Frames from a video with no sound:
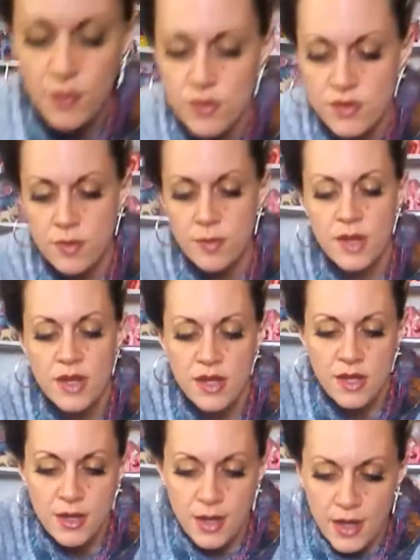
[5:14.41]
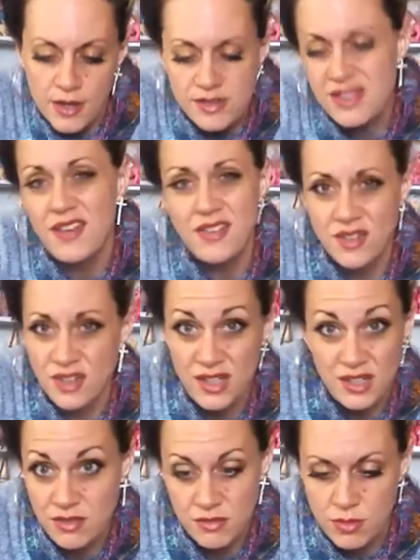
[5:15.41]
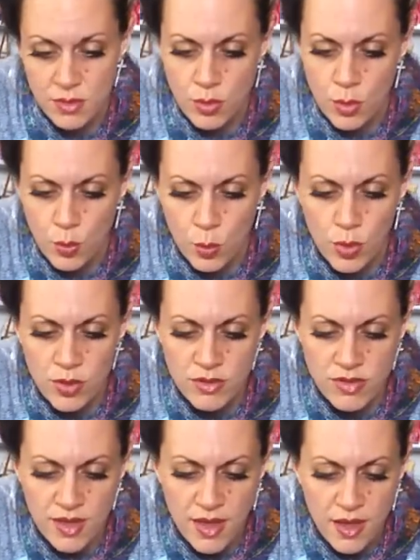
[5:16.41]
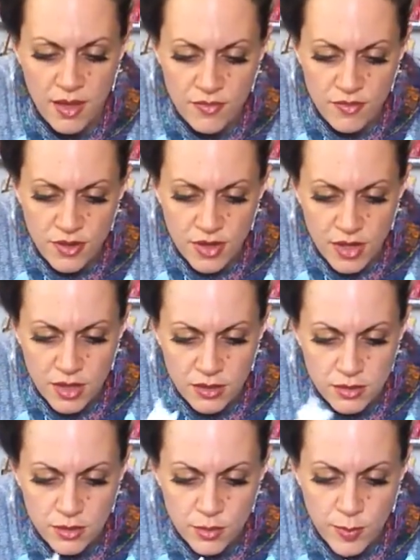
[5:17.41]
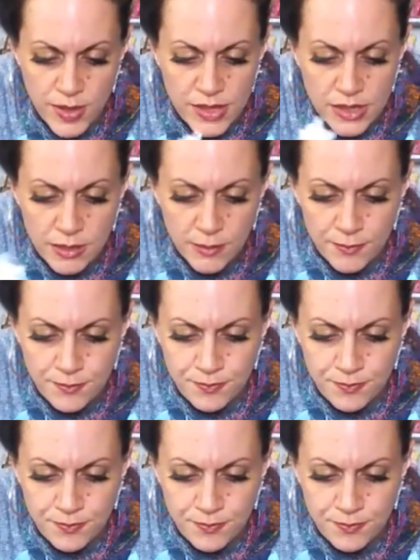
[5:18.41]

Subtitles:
for them, definitely worth every little penny,